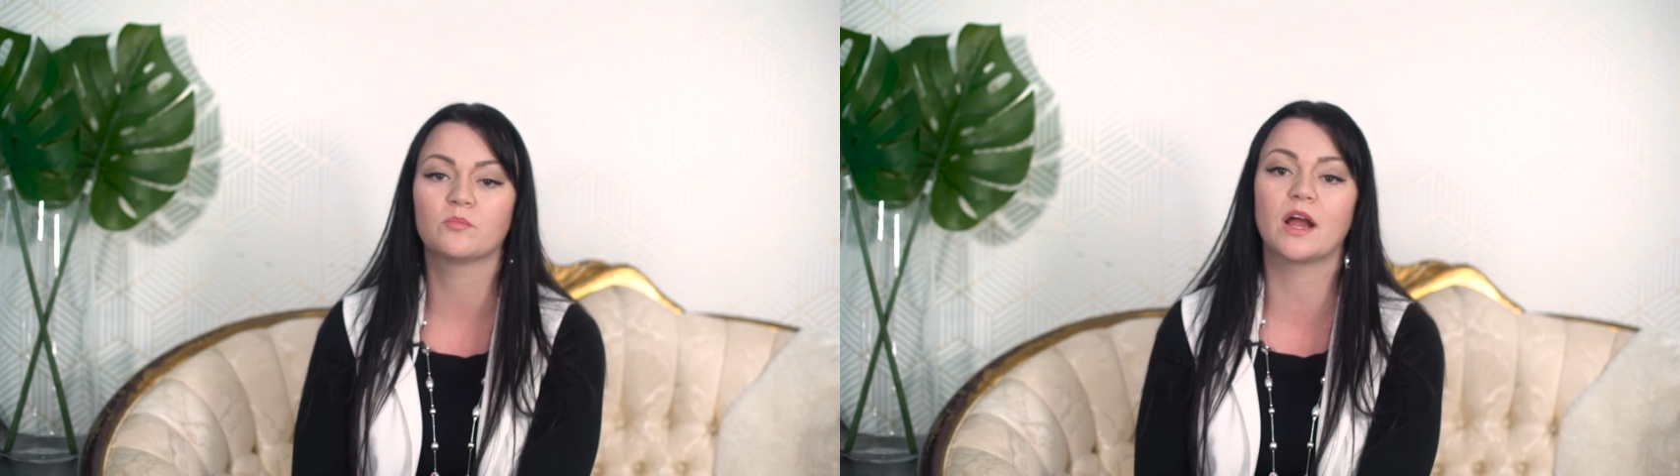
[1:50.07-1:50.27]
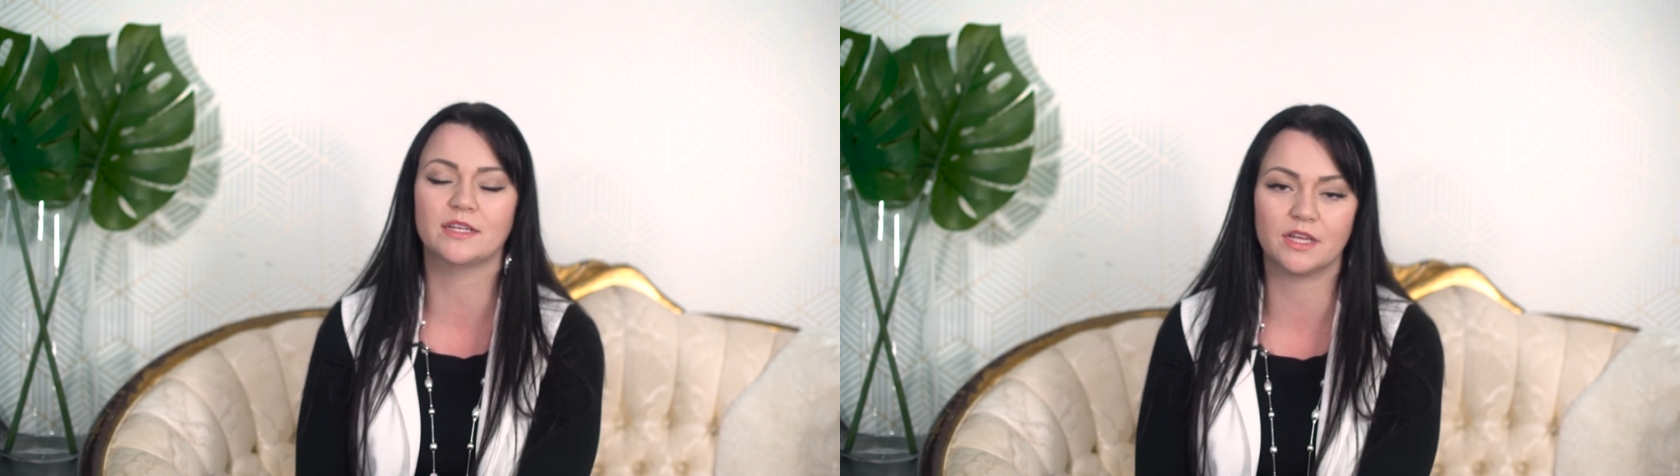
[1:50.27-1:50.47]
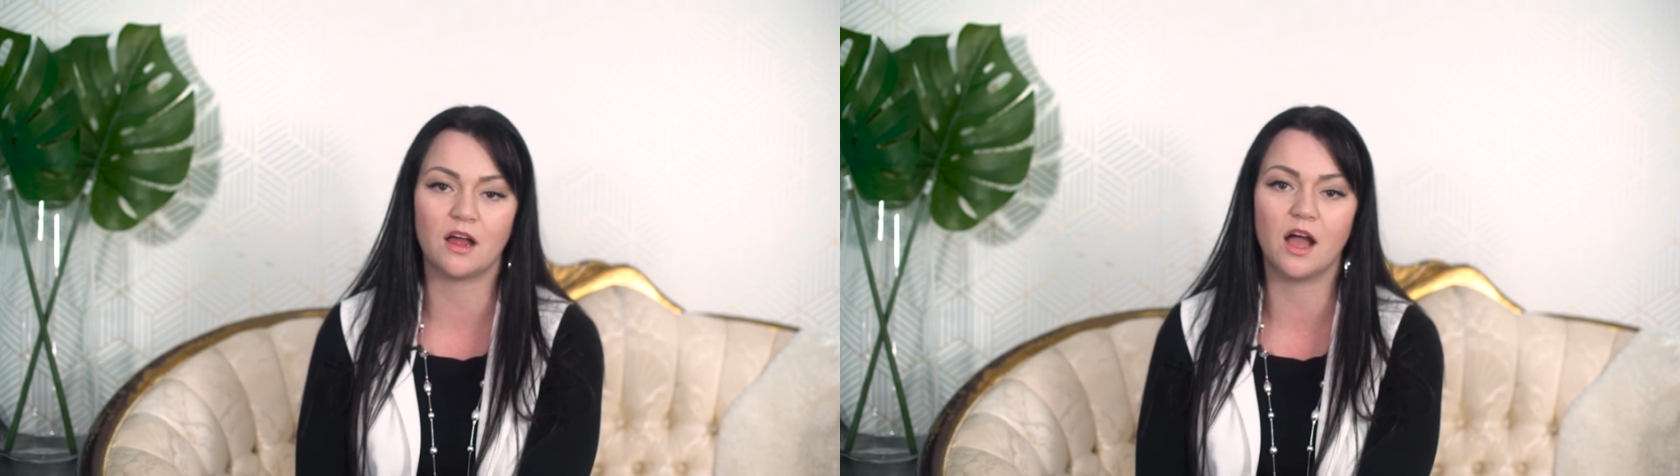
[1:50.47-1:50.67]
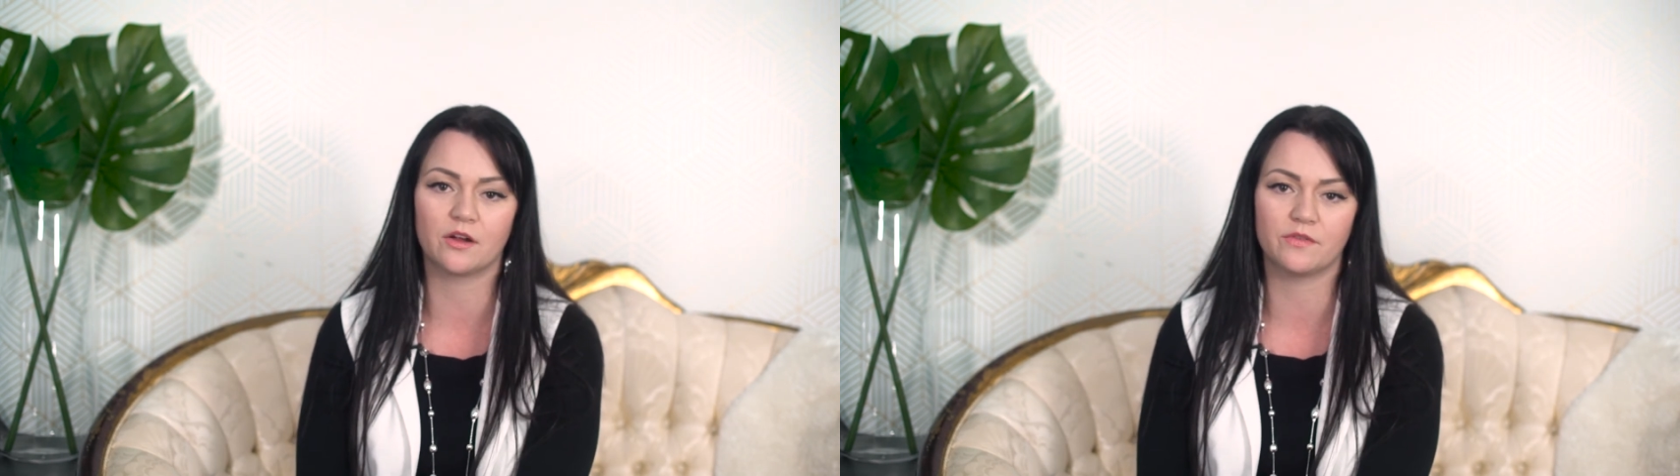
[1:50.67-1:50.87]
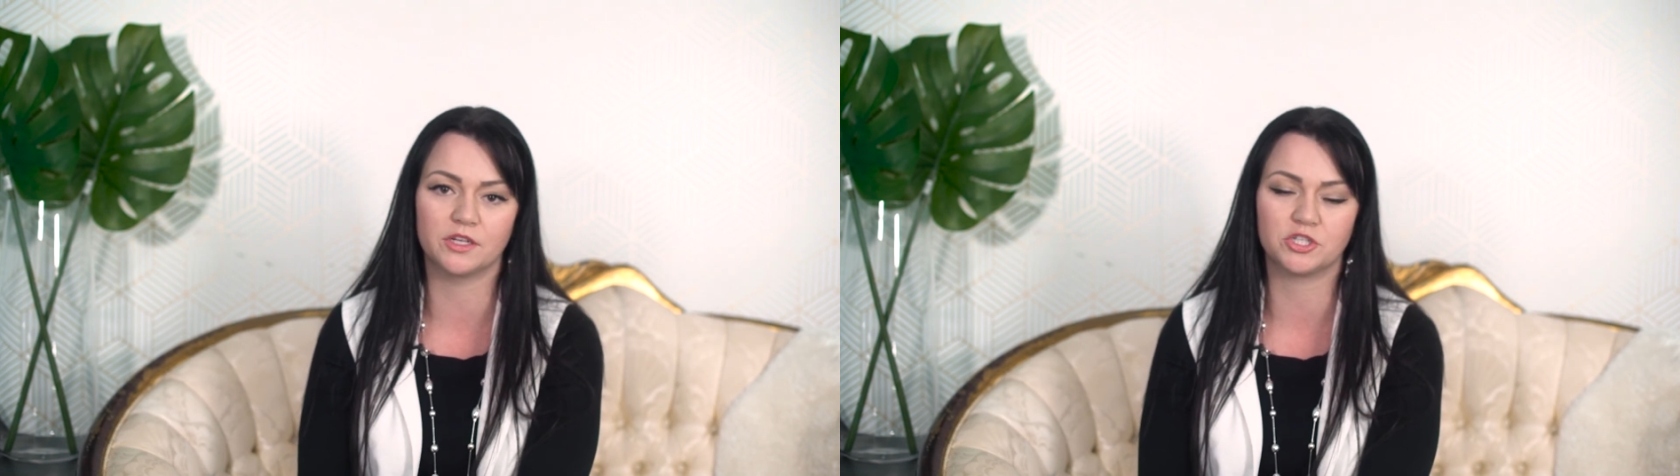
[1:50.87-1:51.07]
price it
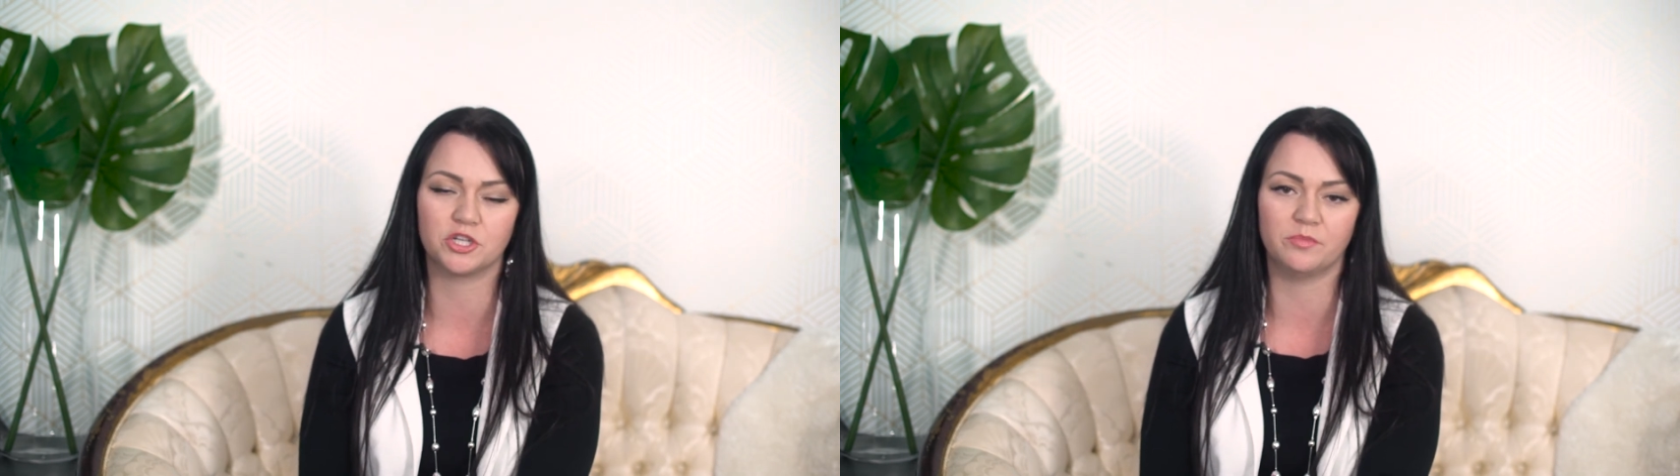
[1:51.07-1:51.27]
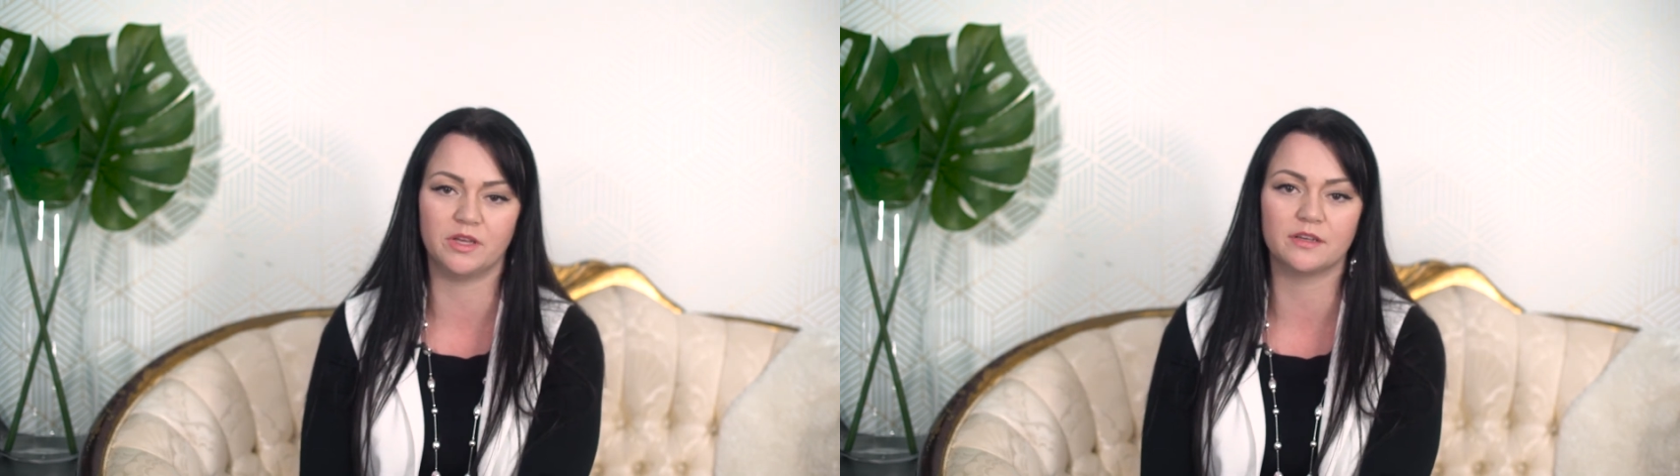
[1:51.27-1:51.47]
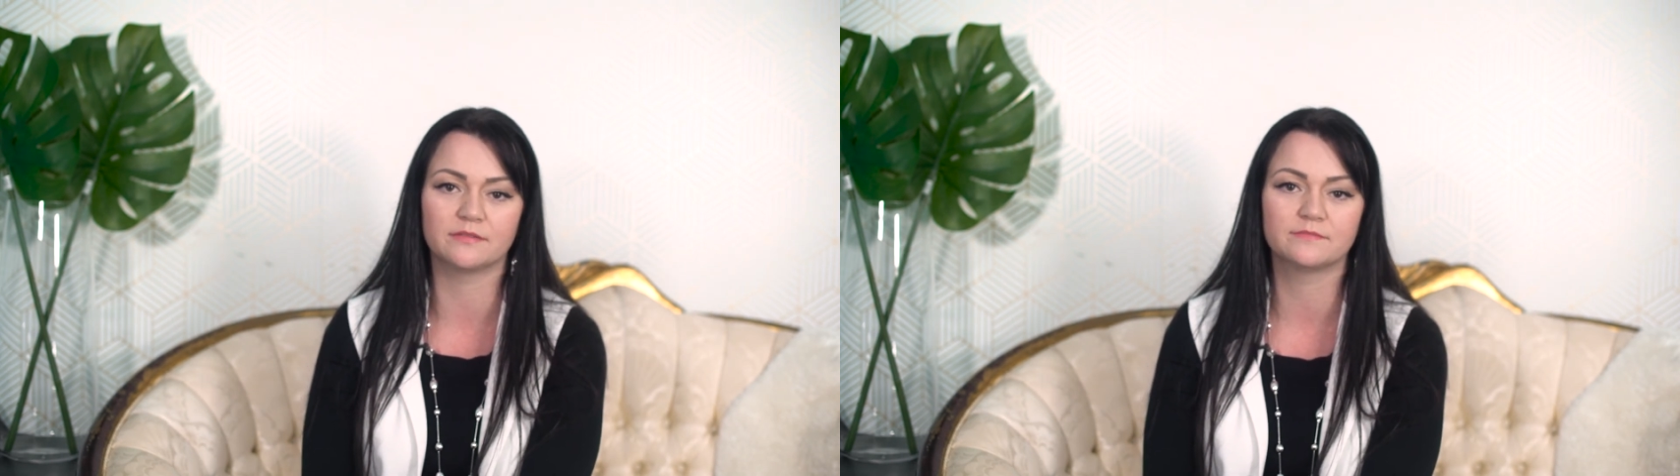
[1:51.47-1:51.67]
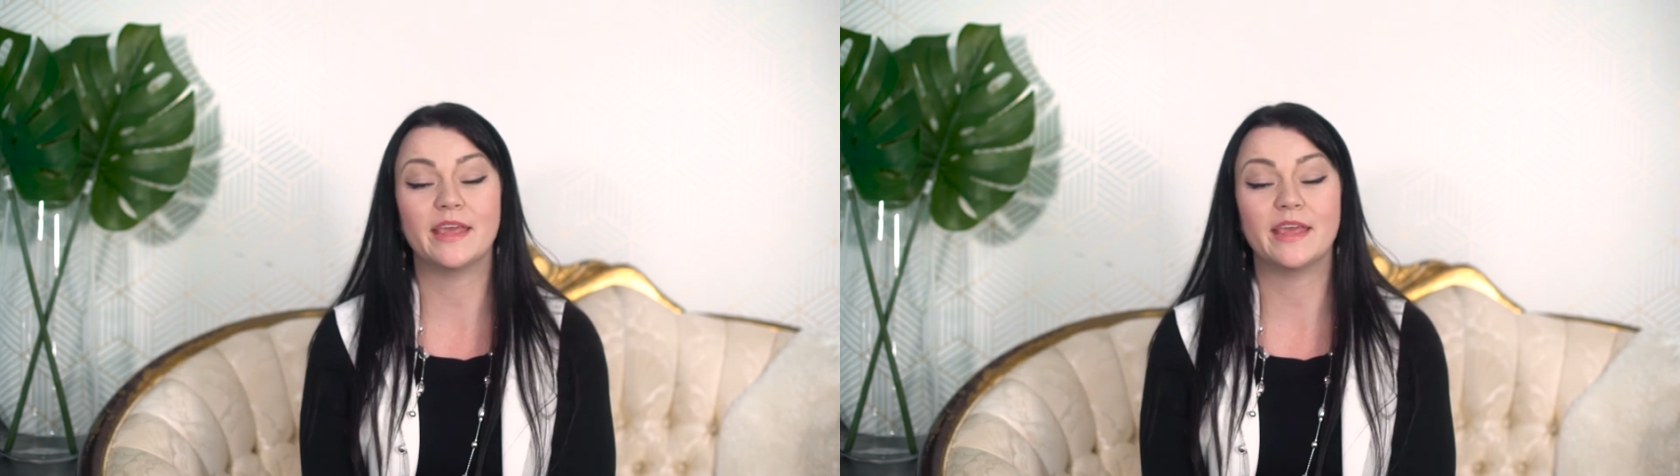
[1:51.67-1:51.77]
higher than it should be.